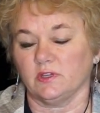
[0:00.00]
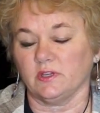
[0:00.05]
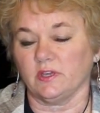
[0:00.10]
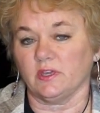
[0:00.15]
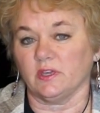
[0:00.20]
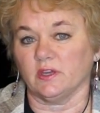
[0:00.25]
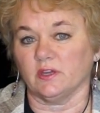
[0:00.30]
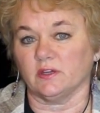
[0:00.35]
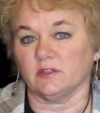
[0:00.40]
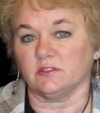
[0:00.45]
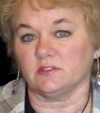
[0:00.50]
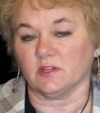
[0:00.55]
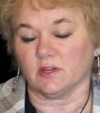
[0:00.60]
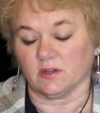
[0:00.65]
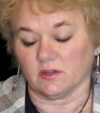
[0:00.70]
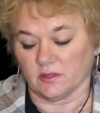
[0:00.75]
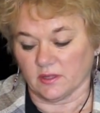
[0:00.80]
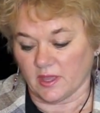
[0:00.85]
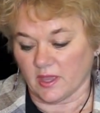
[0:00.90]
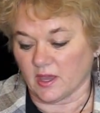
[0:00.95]
and
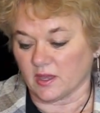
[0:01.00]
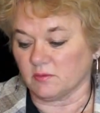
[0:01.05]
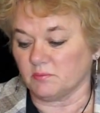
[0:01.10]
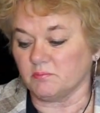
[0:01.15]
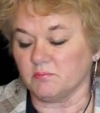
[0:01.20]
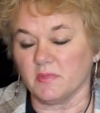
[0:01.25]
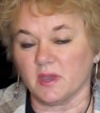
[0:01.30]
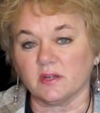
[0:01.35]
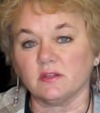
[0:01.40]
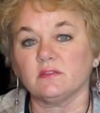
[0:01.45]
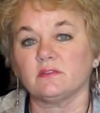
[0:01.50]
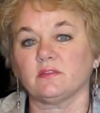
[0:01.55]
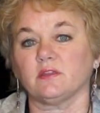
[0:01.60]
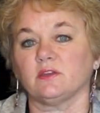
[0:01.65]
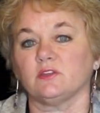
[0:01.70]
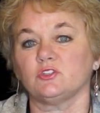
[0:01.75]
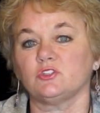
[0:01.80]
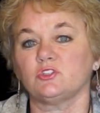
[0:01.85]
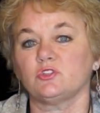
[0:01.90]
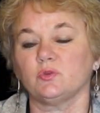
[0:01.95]
add many
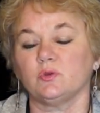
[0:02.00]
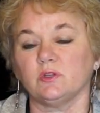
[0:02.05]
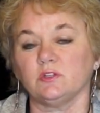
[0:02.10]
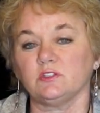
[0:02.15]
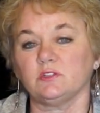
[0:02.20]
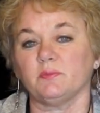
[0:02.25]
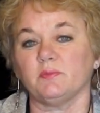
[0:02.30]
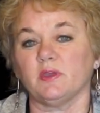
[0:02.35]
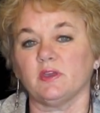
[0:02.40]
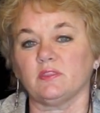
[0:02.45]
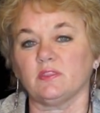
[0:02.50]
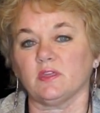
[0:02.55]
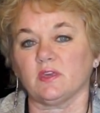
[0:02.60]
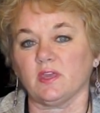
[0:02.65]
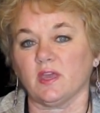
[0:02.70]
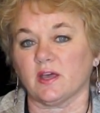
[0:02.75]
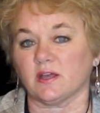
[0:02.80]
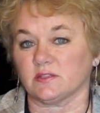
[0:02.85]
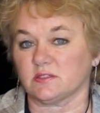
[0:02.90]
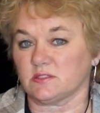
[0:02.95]
things to it to make the
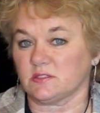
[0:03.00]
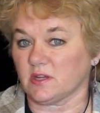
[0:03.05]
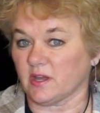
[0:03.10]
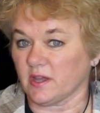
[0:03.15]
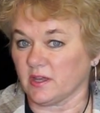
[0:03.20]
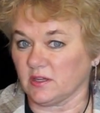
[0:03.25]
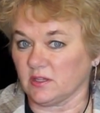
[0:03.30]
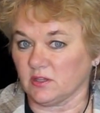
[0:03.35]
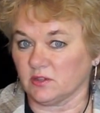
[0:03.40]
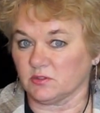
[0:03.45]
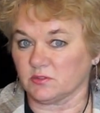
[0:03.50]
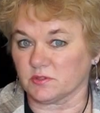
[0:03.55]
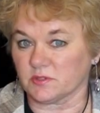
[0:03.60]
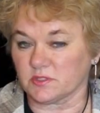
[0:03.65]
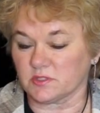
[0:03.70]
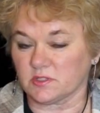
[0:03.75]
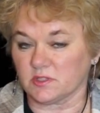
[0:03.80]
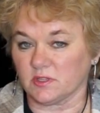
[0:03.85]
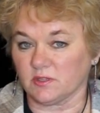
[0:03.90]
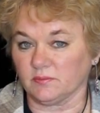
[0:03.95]
cat's diet
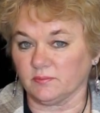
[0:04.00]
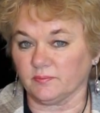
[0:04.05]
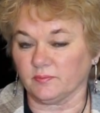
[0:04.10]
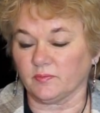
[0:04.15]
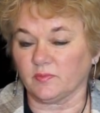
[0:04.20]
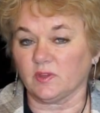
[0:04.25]
interesting.